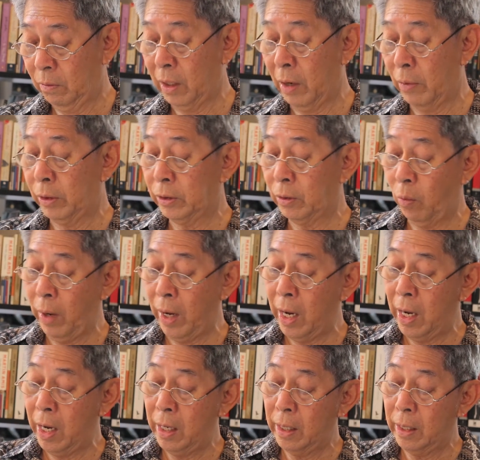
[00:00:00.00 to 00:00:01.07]
When I was
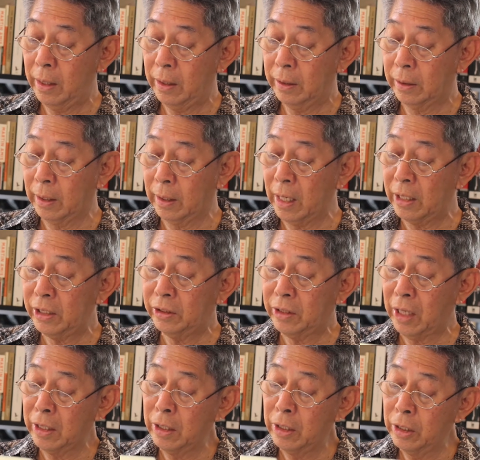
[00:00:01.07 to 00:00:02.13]
away, the
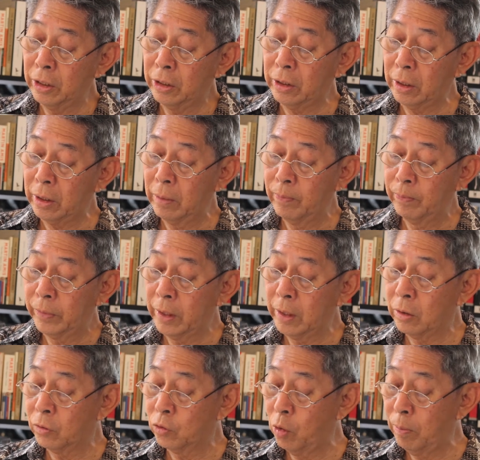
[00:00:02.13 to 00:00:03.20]
last tenants
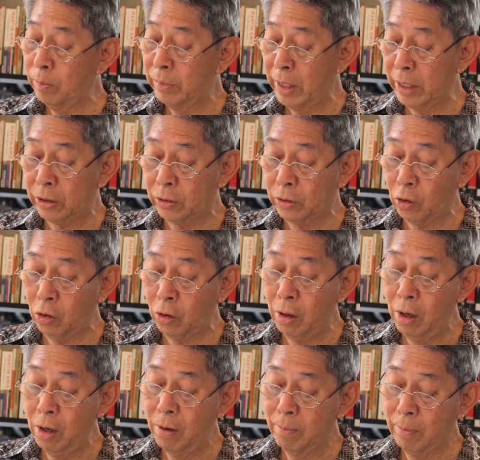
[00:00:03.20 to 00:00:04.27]
in the room next
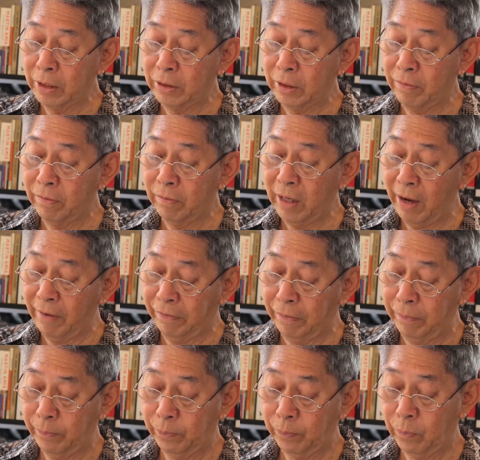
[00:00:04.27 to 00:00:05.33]
door must have
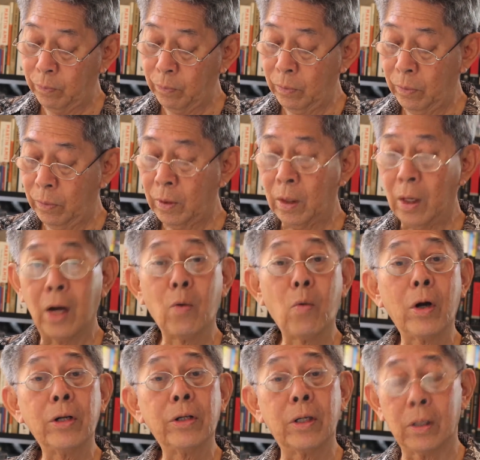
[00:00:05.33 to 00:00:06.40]
left.
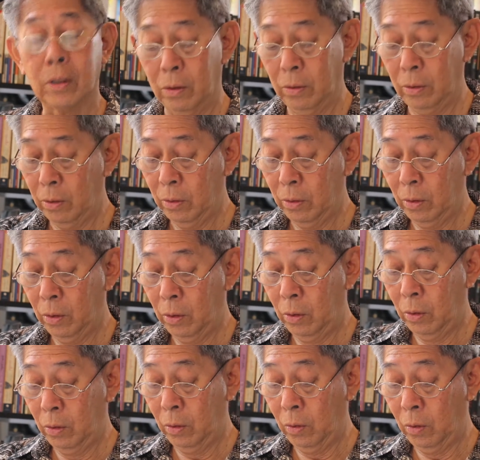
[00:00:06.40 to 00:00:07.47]
I wonder,
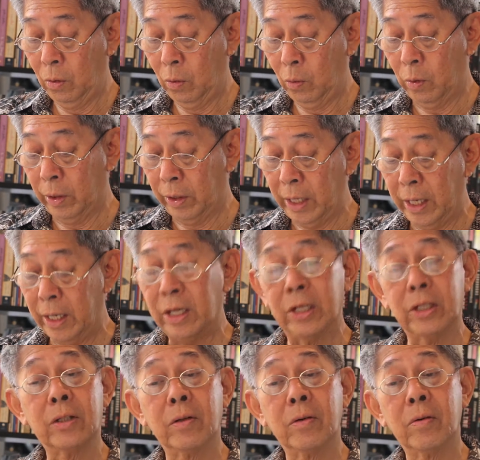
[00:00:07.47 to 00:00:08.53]
were they
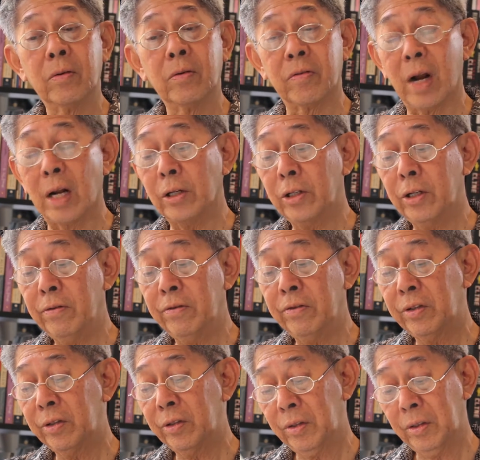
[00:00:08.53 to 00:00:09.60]
his
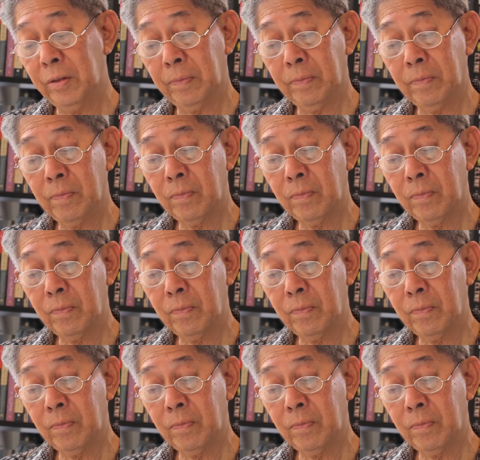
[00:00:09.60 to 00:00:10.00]
relatives?